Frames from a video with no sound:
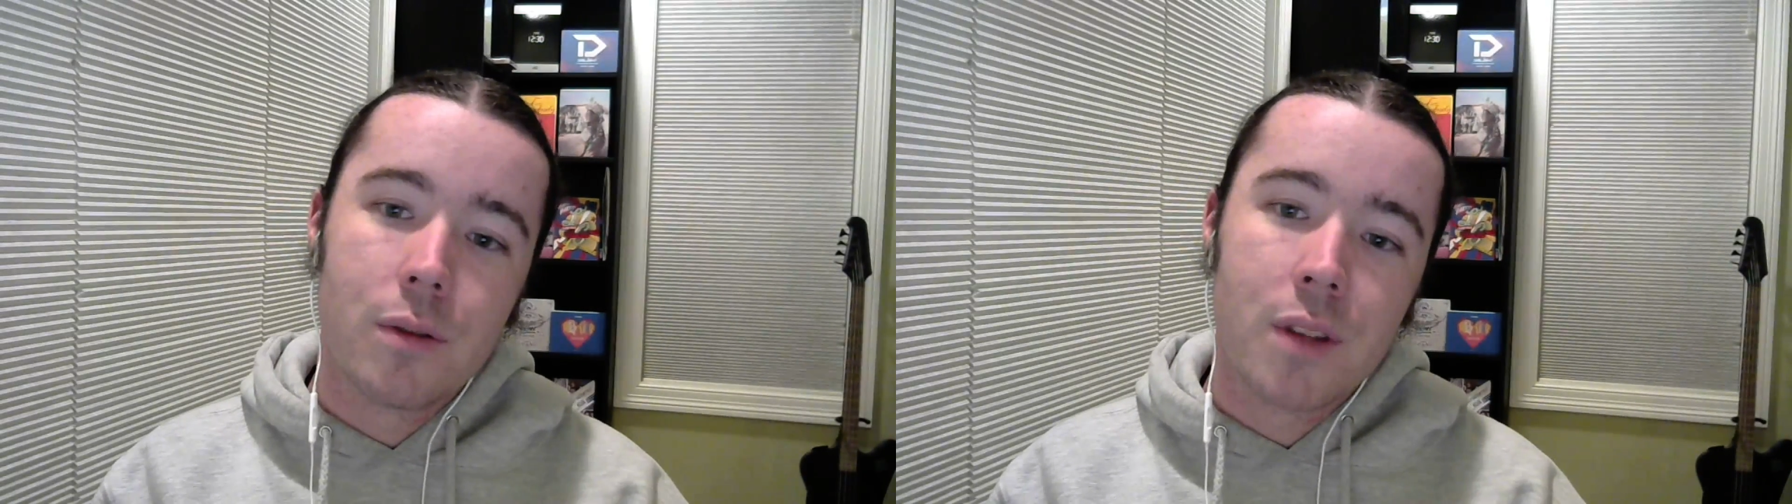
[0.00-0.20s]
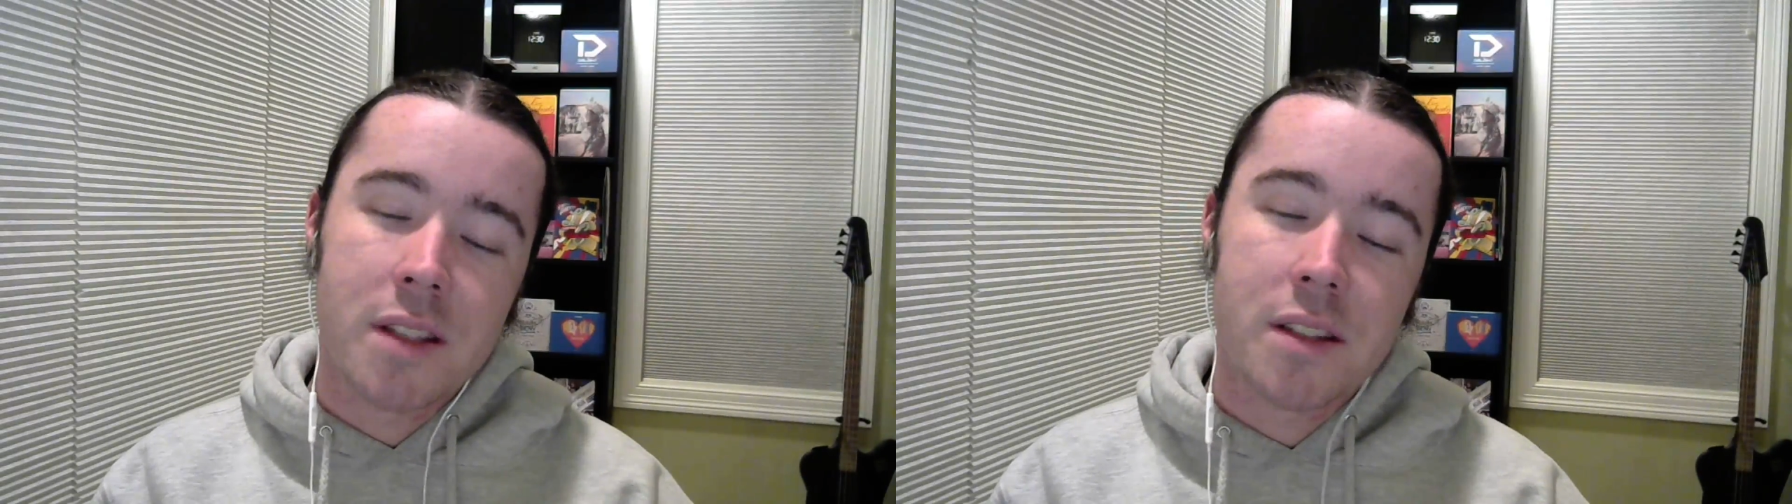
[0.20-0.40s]

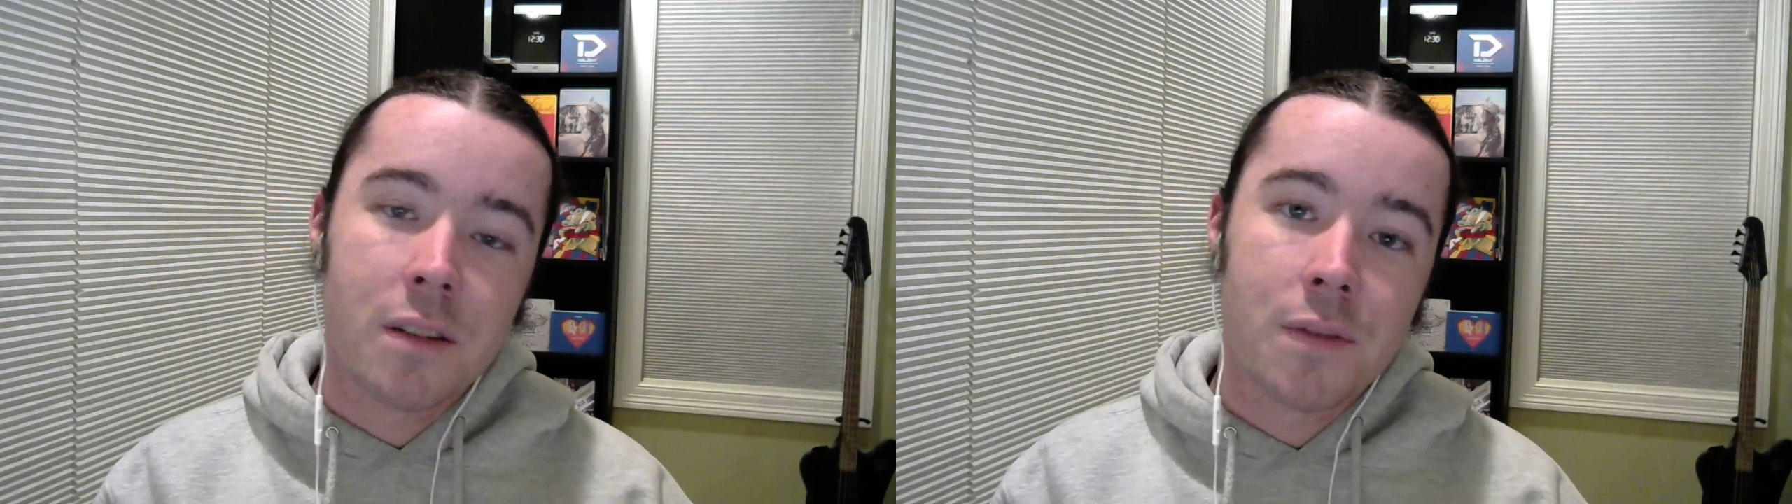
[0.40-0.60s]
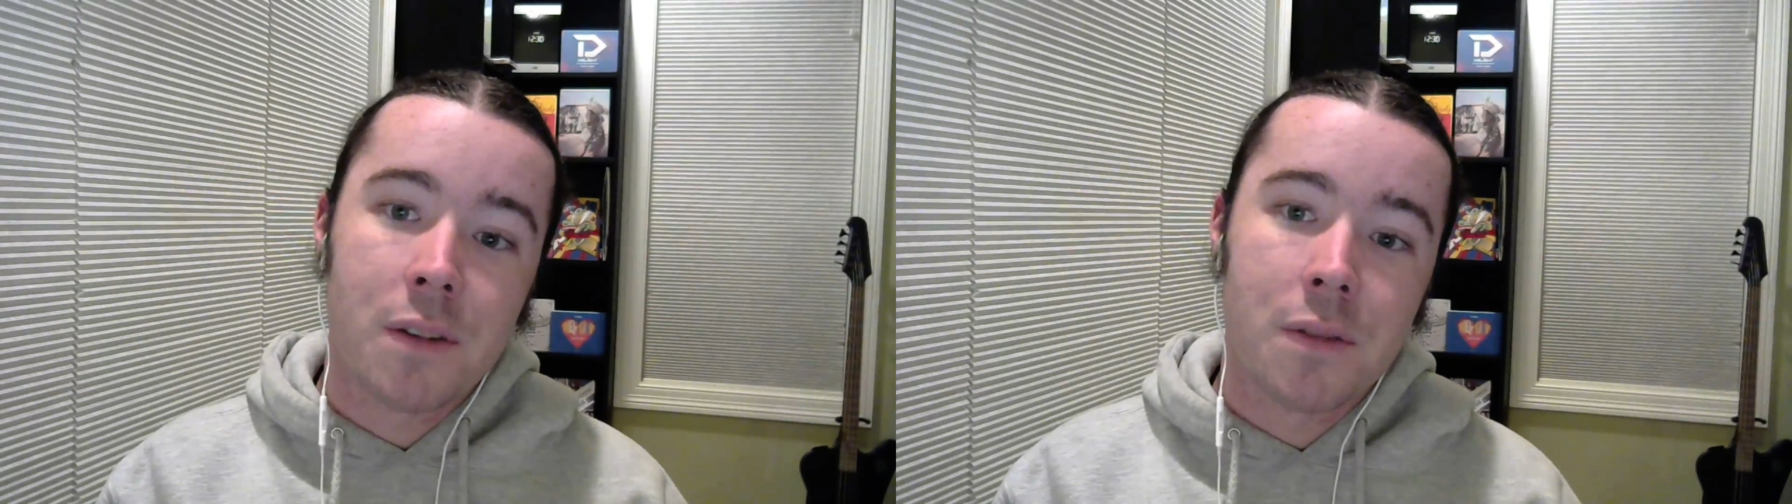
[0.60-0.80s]
stuff
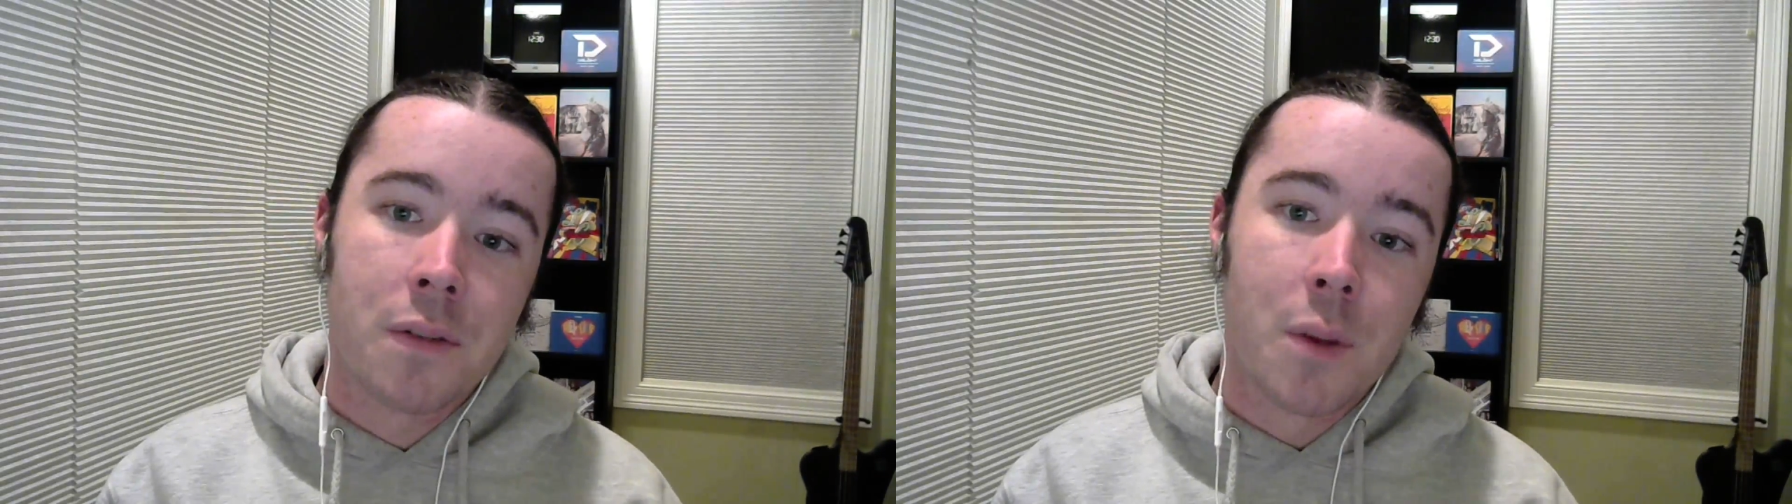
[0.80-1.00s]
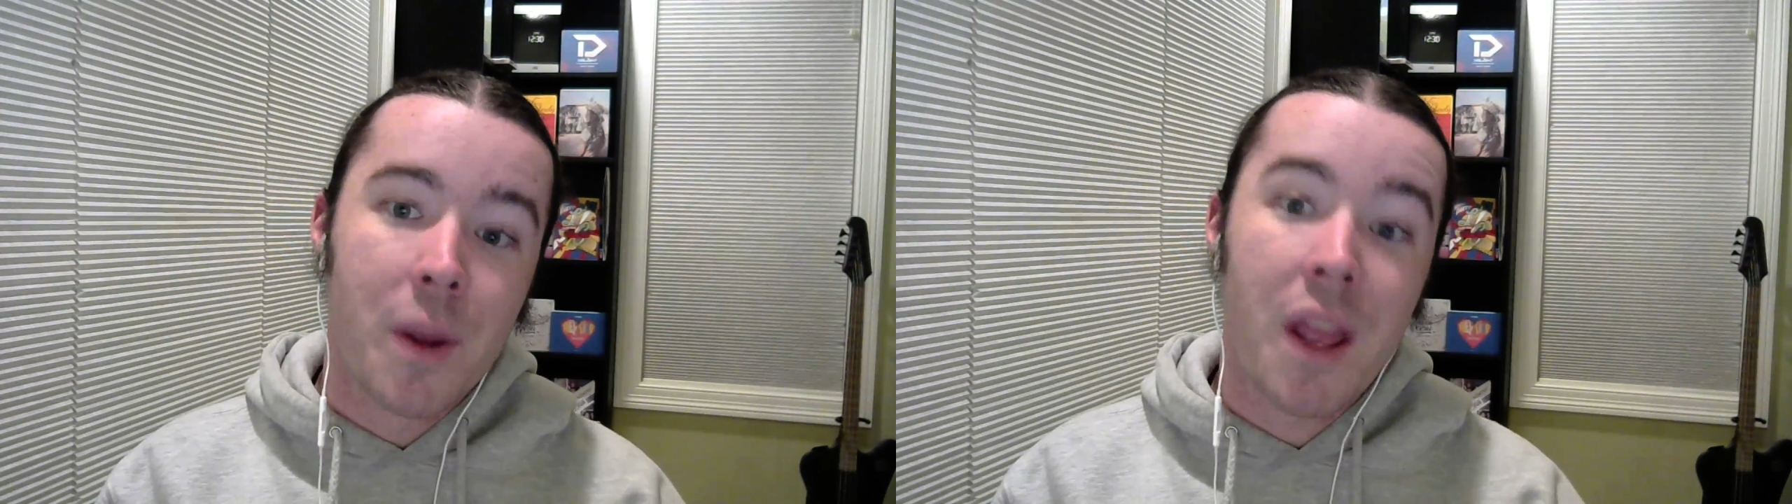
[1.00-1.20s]
off of the
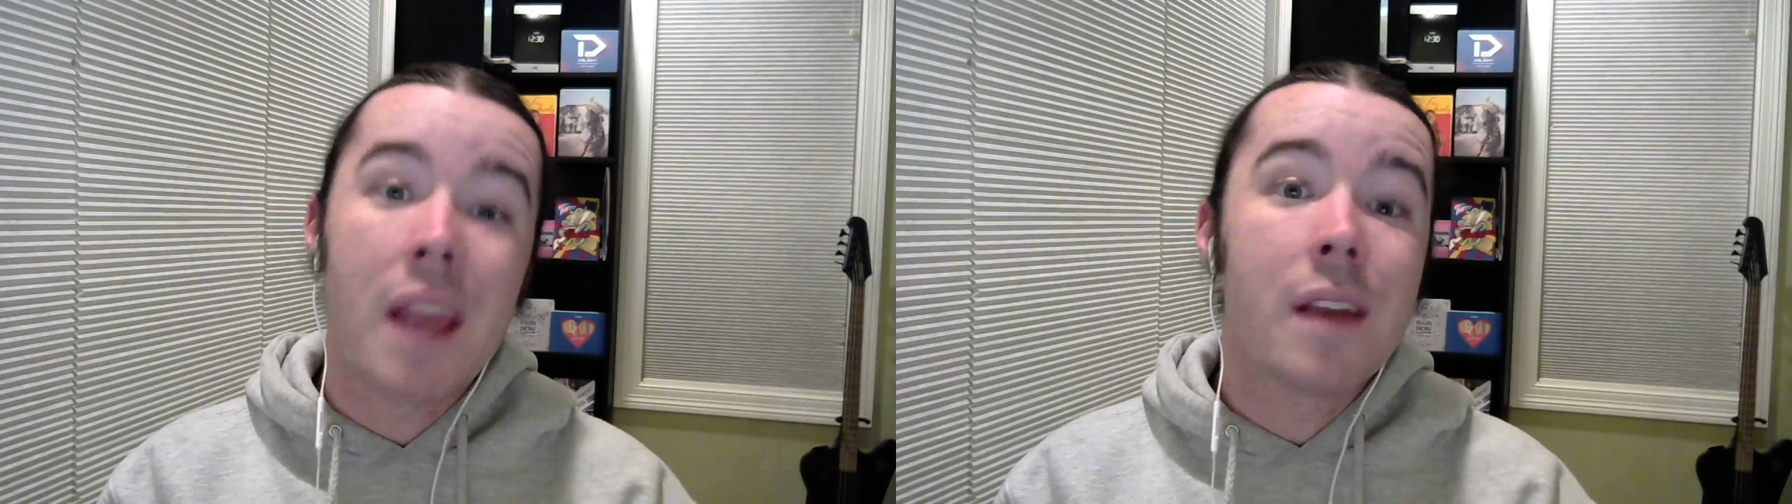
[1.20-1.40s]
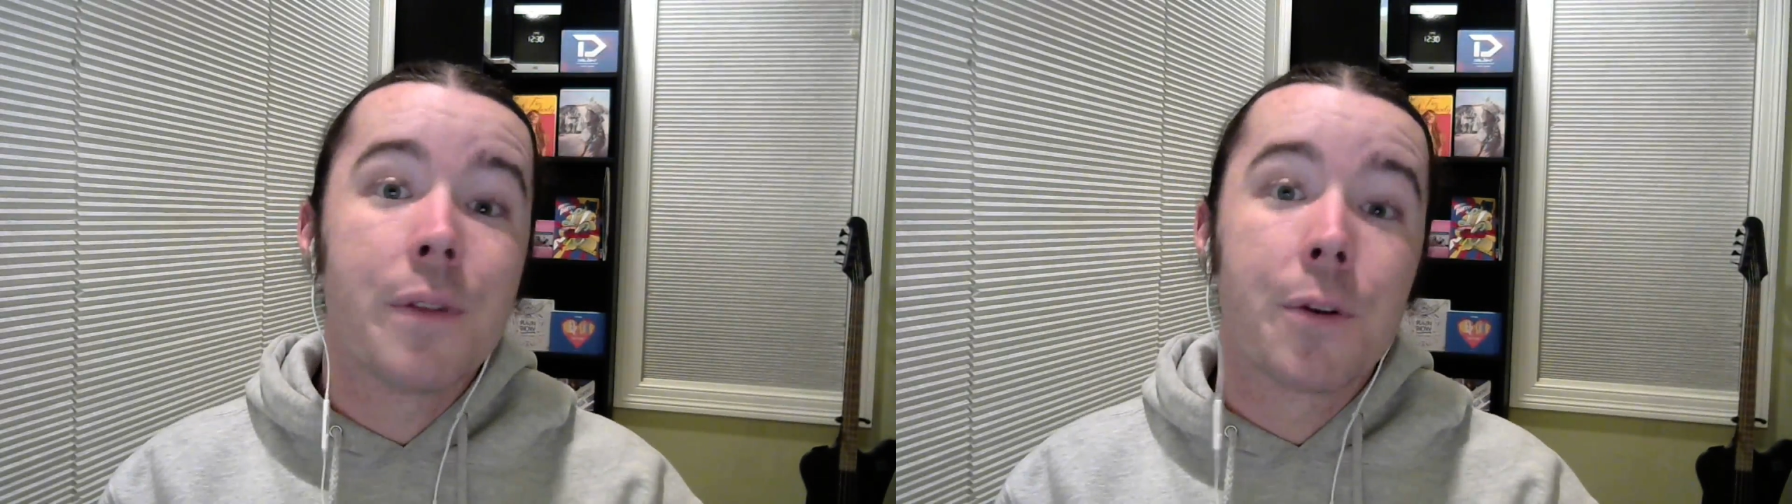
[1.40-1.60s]
behavior